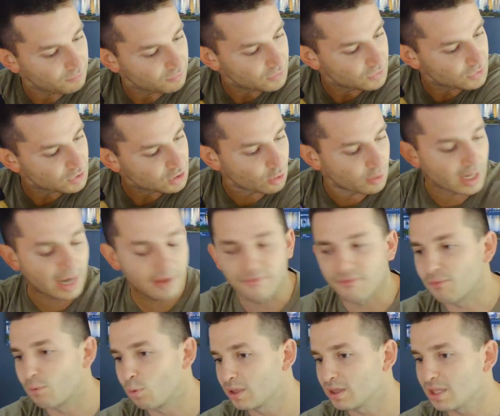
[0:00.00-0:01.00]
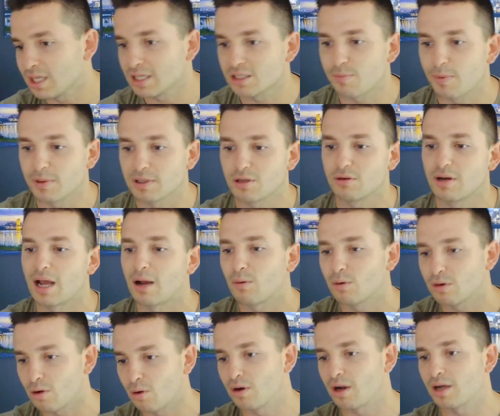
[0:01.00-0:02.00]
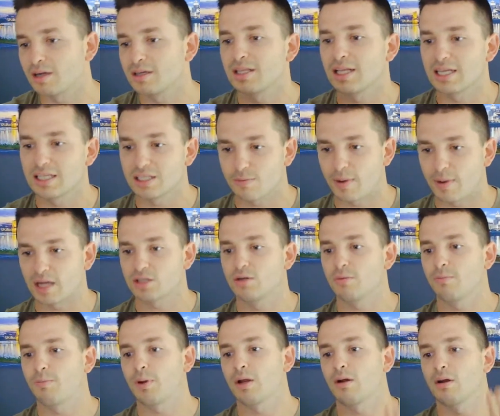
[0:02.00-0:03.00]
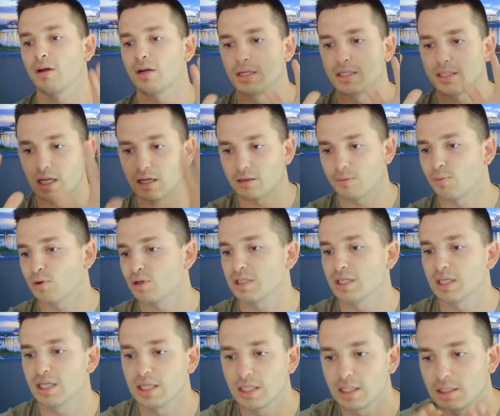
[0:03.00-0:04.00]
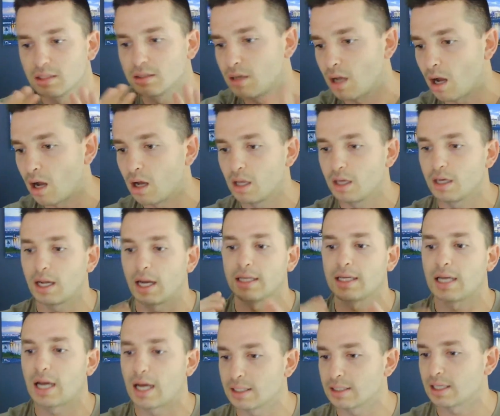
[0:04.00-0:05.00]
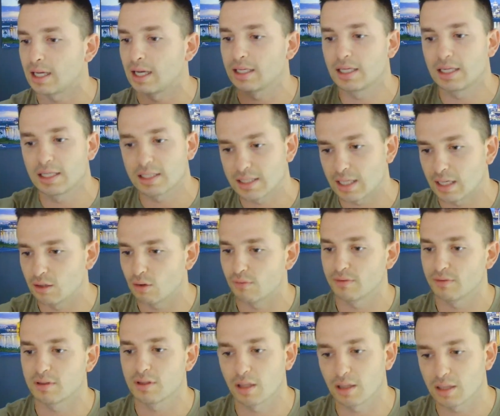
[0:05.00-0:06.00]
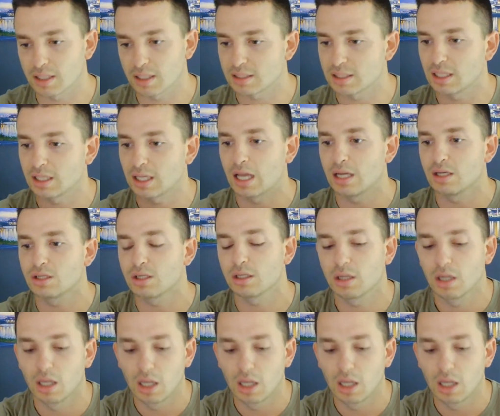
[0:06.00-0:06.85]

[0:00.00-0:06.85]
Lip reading: So yeah, with the inspection, so now we're going on to the inspection period. Intent to proceed is done. I got it. I get it sent over to the listing agent.